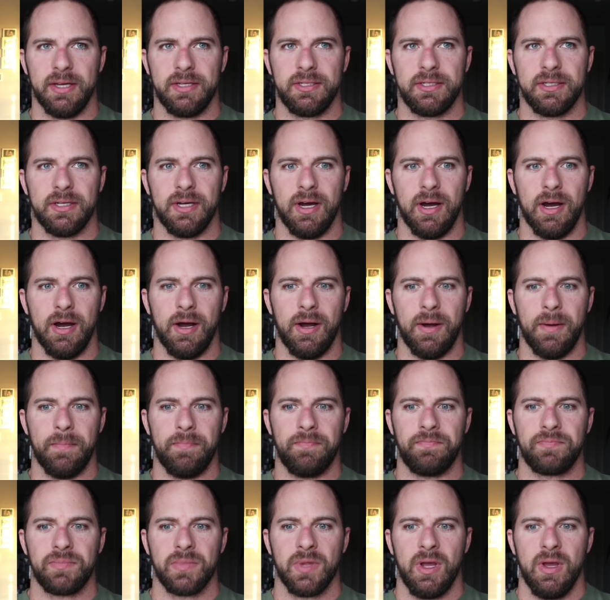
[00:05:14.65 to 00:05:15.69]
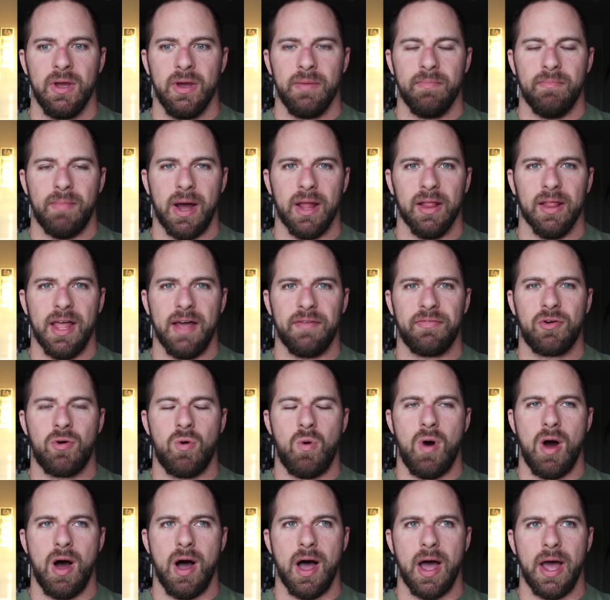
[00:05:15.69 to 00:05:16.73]
it. Um, my left
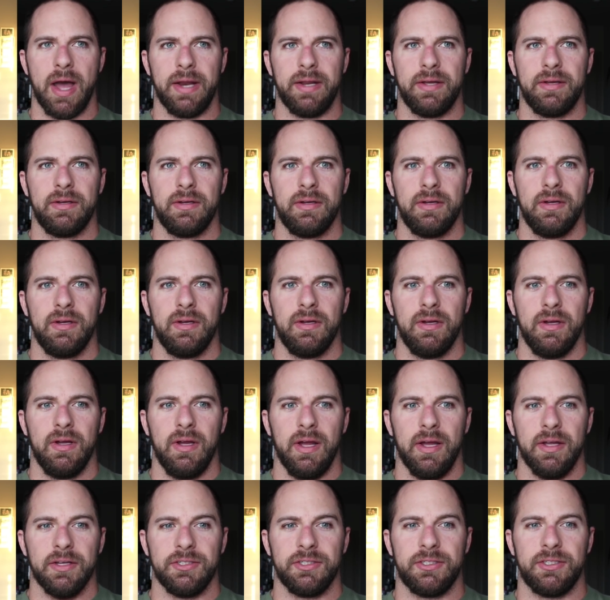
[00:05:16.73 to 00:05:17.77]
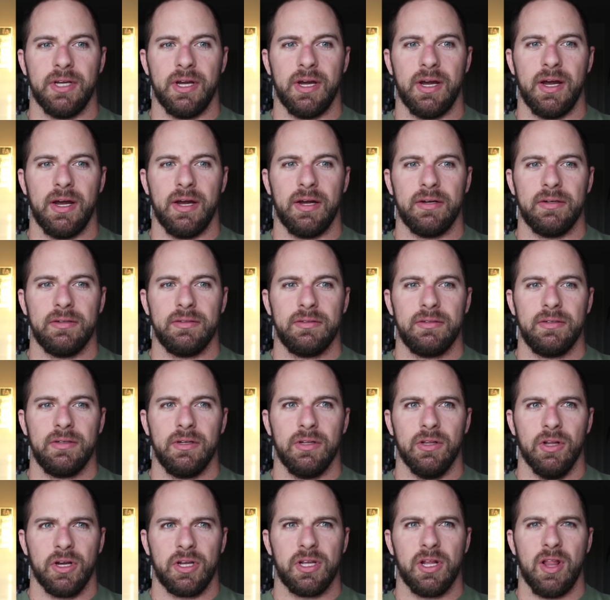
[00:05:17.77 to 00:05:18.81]
quad is uh,
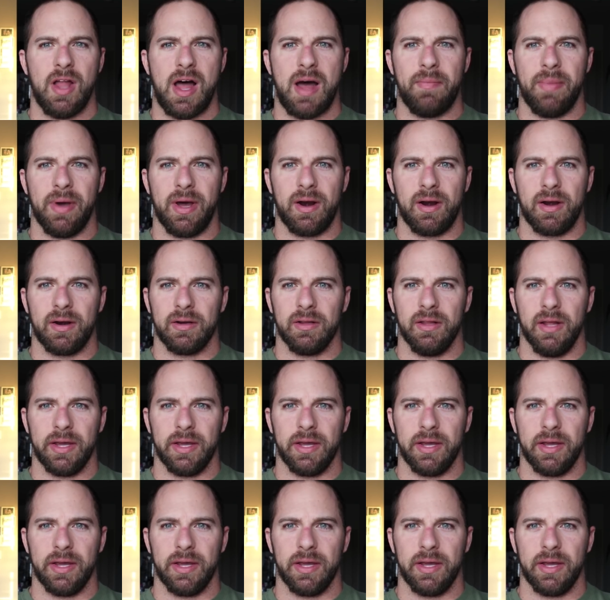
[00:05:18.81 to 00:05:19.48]
looking a lot better.